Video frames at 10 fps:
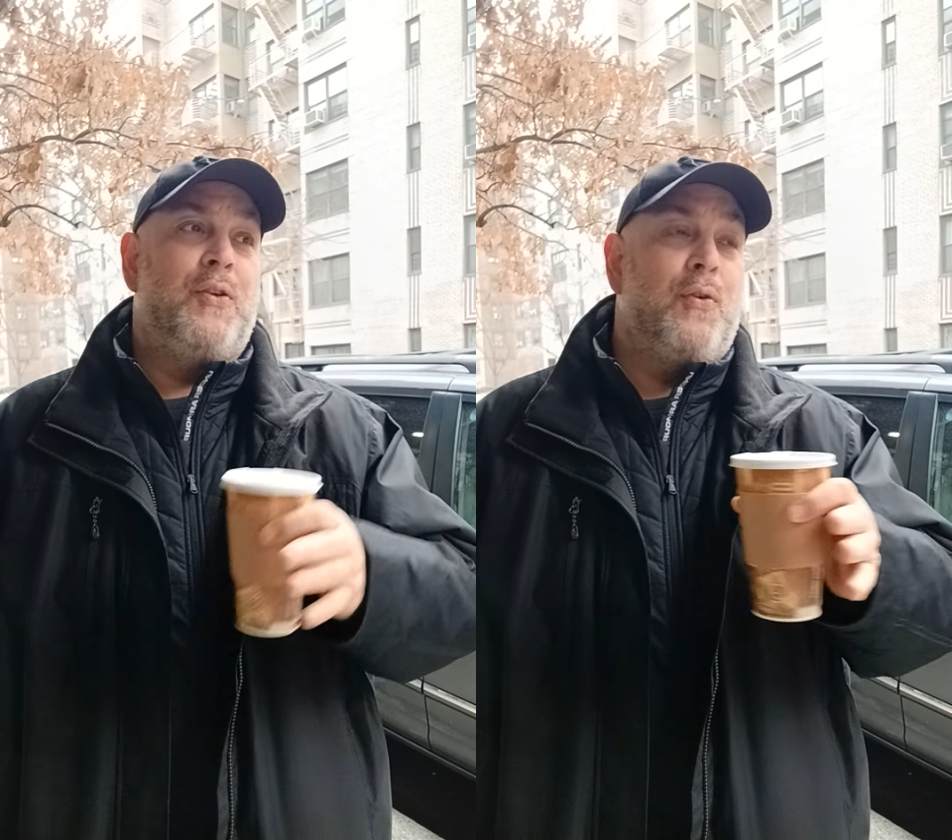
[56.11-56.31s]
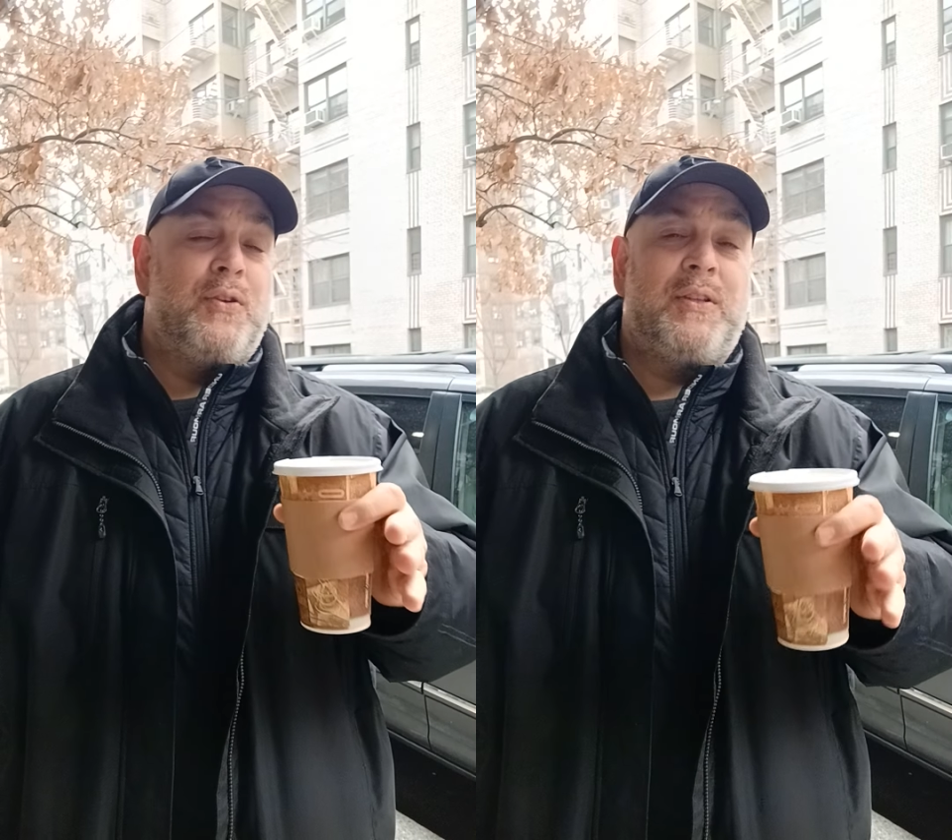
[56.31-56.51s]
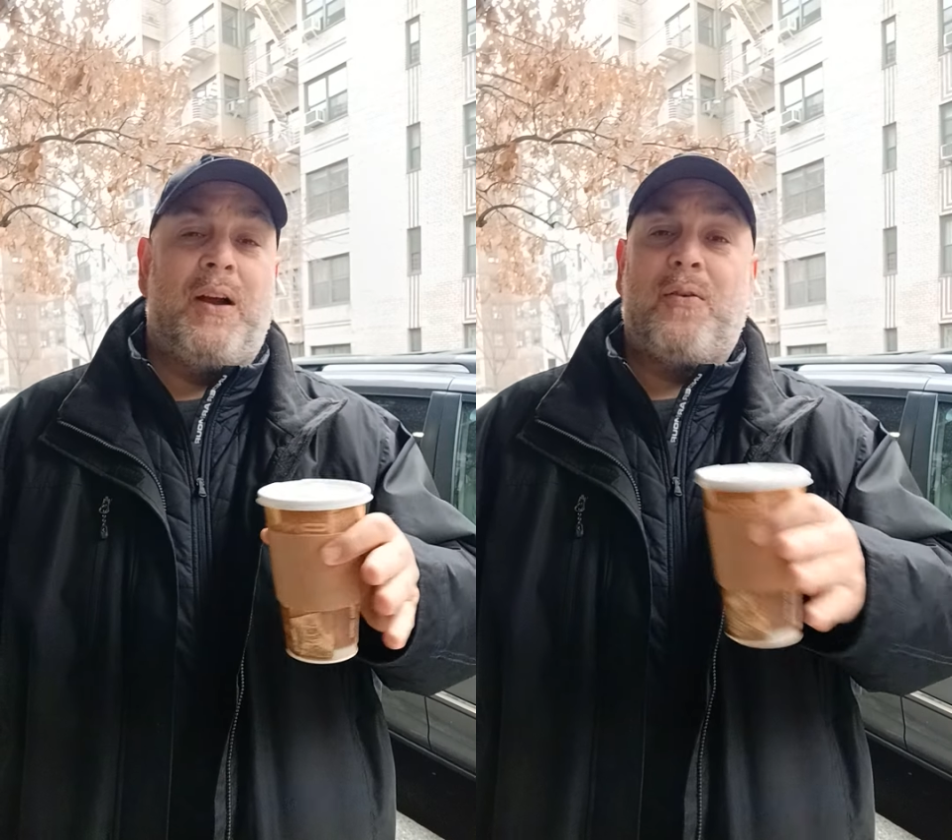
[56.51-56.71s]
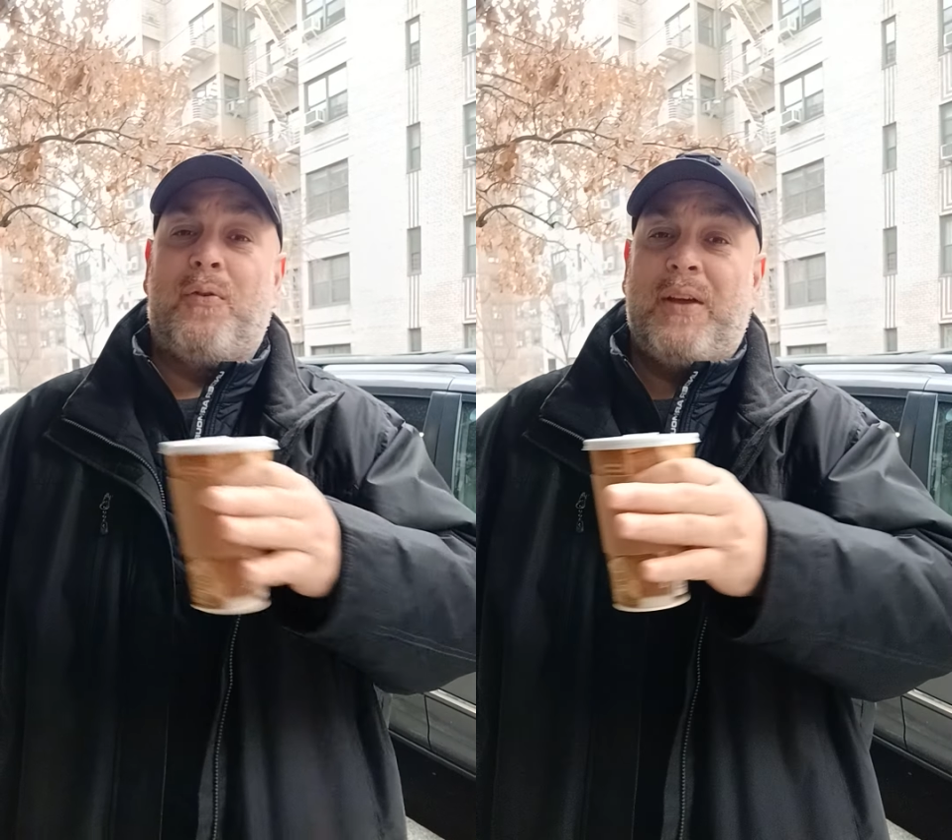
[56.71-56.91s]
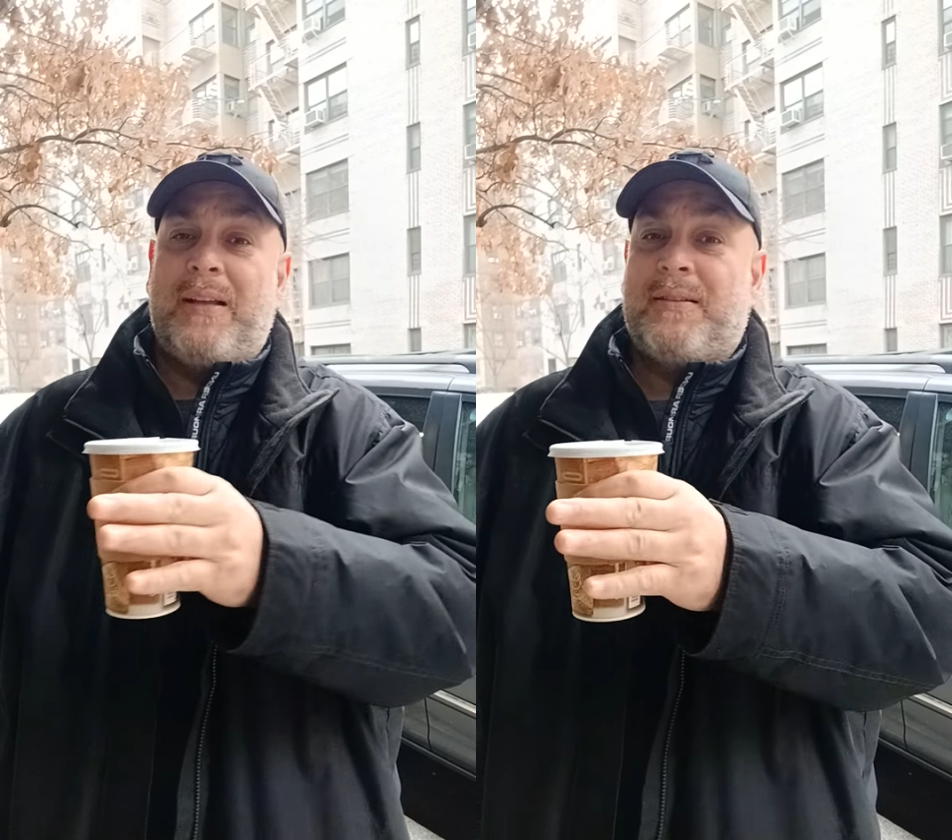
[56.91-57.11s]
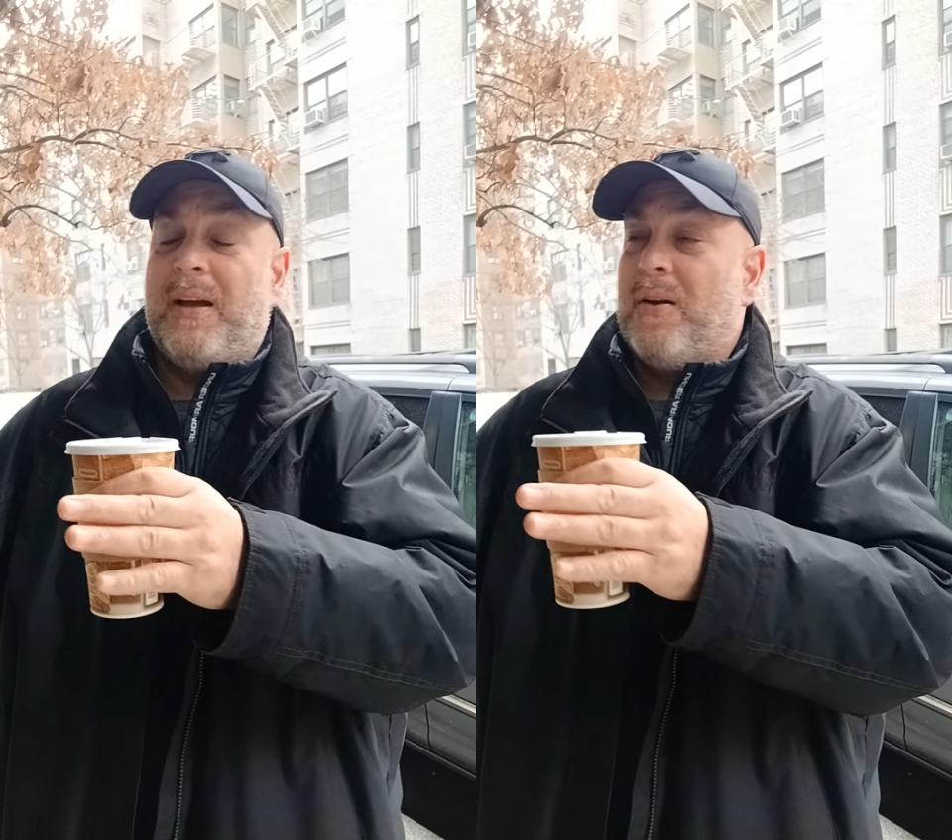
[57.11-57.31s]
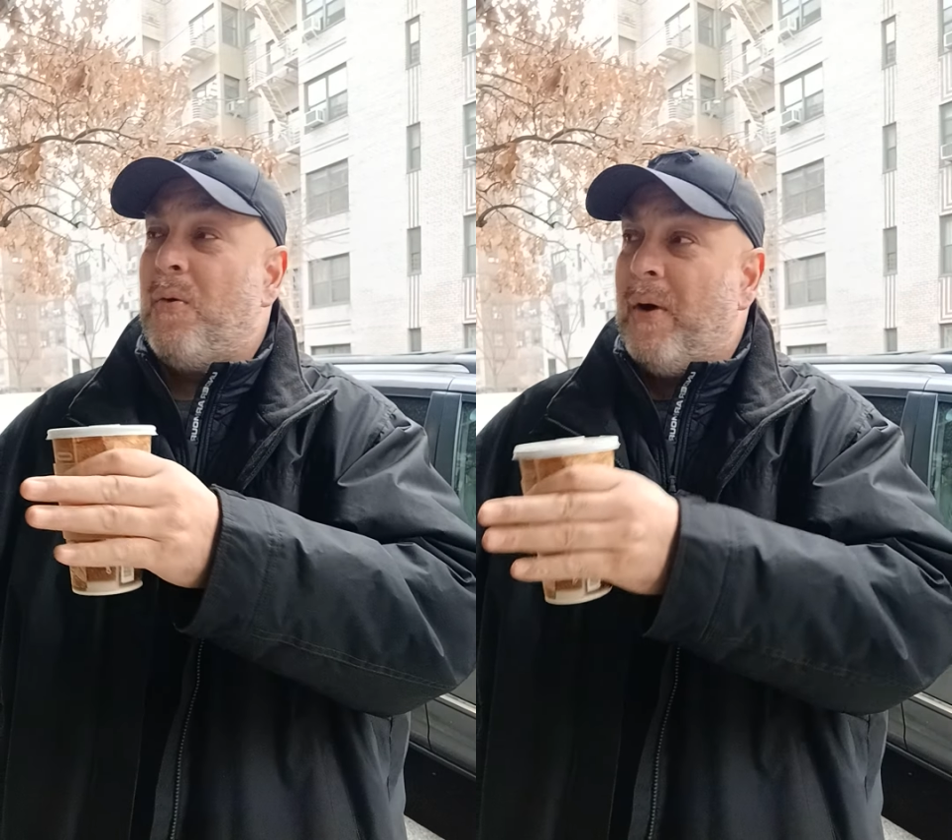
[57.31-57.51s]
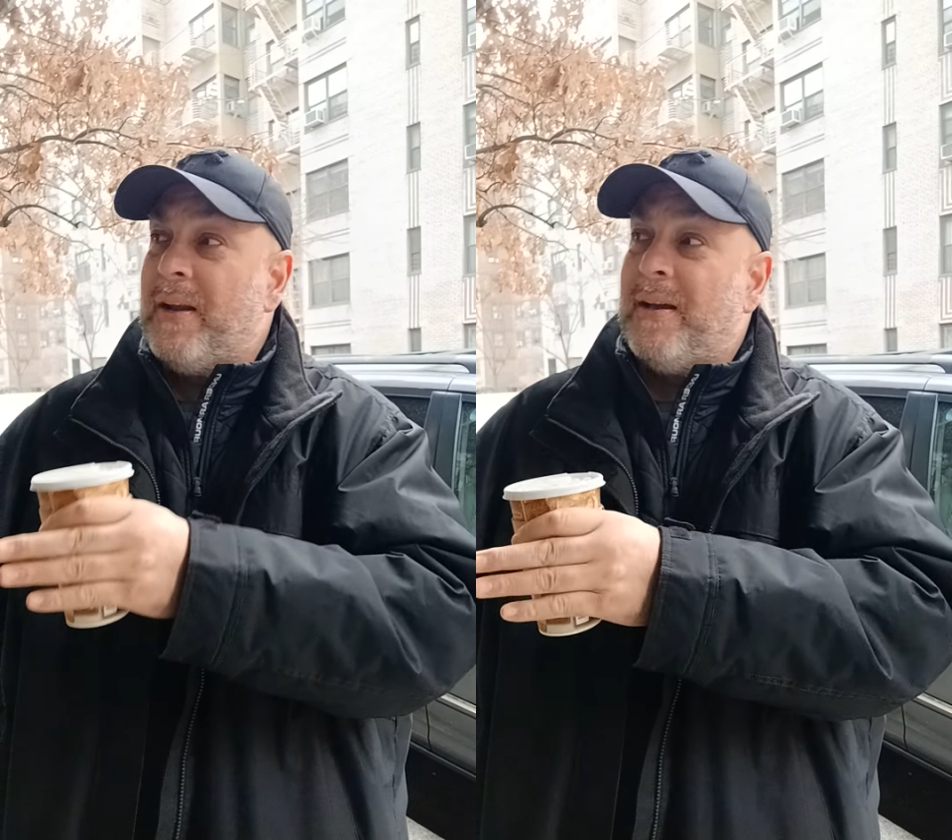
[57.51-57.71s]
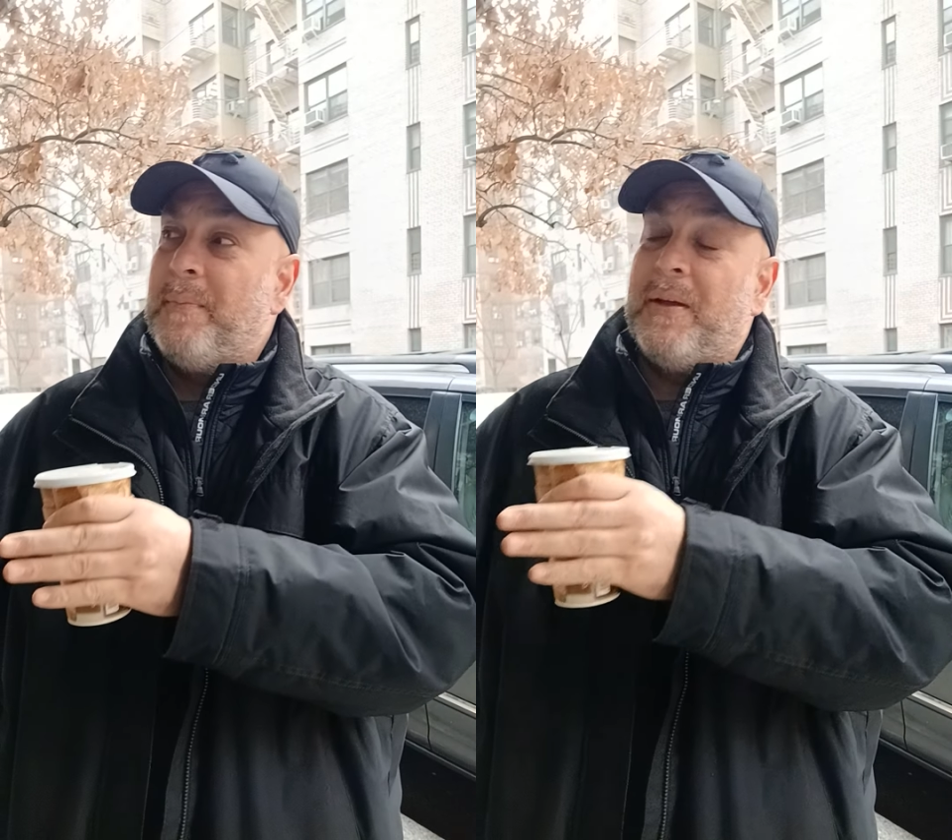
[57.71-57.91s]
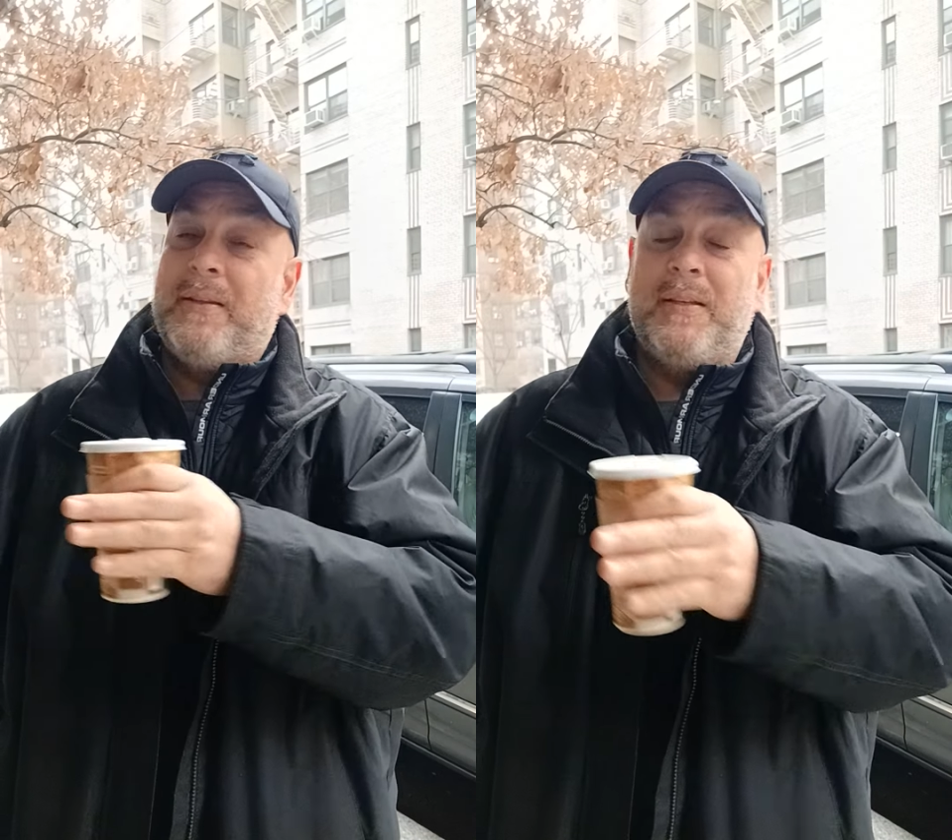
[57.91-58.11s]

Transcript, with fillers: your stock or that stock or why not mine